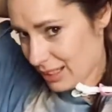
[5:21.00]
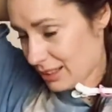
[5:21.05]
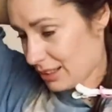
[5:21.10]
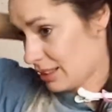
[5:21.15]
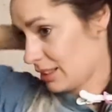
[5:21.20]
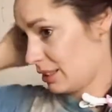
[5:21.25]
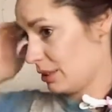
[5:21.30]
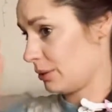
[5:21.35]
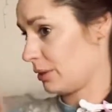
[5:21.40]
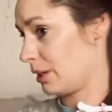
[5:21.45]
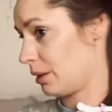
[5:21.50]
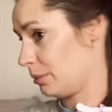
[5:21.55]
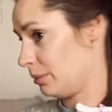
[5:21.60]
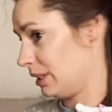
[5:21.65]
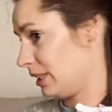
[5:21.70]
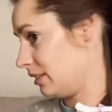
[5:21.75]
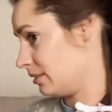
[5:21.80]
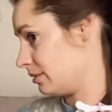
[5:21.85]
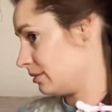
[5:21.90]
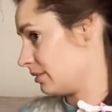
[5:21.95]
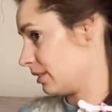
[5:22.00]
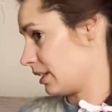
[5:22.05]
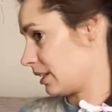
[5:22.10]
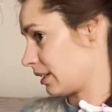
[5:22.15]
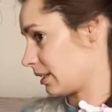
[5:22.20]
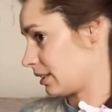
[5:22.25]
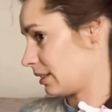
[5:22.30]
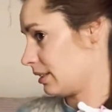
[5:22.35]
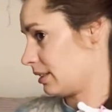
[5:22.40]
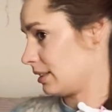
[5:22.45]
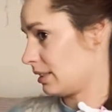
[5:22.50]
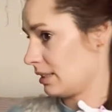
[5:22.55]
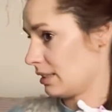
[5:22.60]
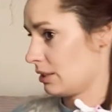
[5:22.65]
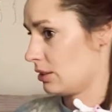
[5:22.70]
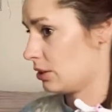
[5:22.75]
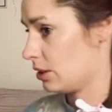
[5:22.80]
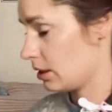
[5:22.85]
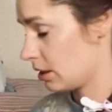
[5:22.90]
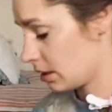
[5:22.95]
see what I mean? Like, this is
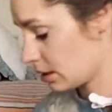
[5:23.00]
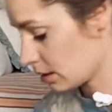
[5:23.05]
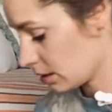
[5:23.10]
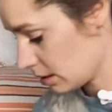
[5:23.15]
not